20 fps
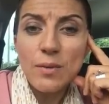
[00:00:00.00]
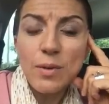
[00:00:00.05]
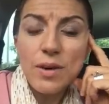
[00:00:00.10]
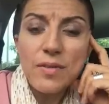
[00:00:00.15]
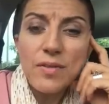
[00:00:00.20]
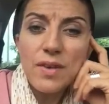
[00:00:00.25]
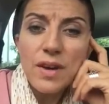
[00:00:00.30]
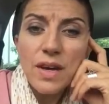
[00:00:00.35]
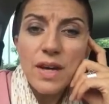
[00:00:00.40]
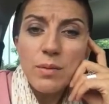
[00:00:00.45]
And
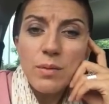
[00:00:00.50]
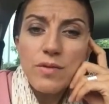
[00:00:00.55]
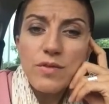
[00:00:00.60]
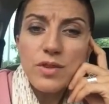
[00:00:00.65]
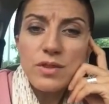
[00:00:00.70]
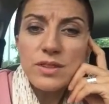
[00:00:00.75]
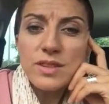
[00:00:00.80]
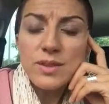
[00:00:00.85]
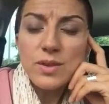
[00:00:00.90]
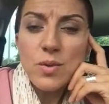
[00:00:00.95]
we've
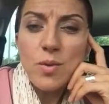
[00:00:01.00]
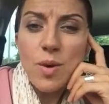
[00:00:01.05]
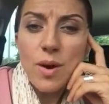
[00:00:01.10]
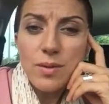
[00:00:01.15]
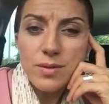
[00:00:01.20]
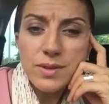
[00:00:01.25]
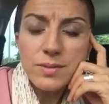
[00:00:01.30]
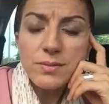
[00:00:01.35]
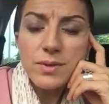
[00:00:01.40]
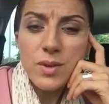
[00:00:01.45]
done
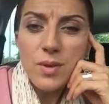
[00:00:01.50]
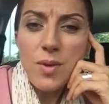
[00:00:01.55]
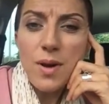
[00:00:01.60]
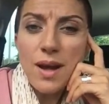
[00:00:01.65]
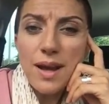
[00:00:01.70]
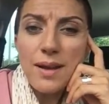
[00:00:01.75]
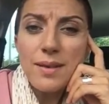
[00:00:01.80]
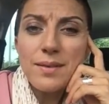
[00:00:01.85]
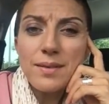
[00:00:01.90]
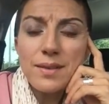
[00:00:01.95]

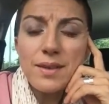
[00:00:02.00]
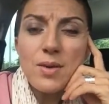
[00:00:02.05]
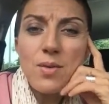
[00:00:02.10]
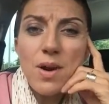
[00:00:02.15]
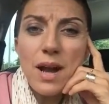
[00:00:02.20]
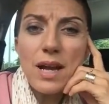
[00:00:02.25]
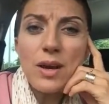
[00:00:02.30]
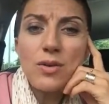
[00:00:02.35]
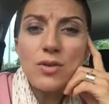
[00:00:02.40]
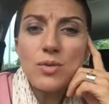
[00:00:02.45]

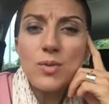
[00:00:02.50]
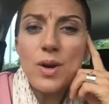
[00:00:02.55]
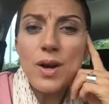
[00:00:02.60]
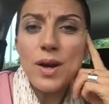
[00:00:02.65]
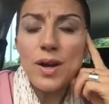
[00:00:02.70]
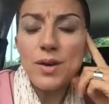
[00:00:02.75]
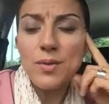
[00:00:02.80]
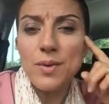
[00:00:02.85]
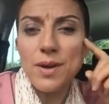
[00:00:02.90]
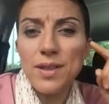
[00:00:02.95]
quite good
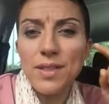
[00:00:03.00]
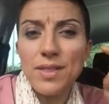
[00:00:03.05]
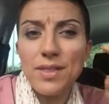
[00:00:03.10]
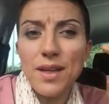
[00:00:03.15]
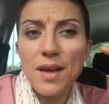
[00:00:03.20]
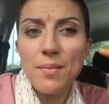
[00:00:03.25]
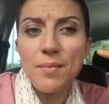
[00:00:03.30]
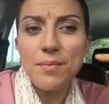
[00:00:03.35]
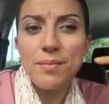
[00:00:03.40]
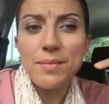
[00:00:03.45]
work
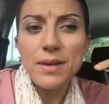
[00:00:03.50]
with